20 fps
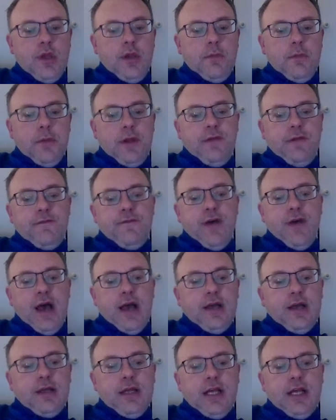But in
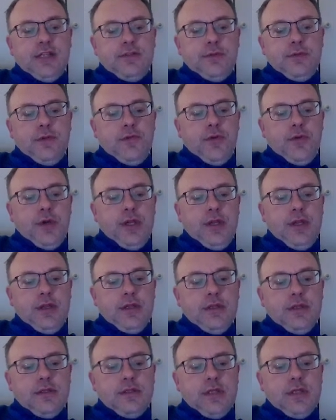fact, as we already
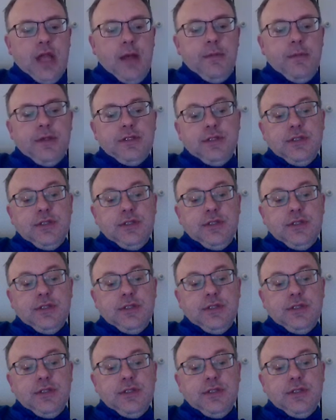established,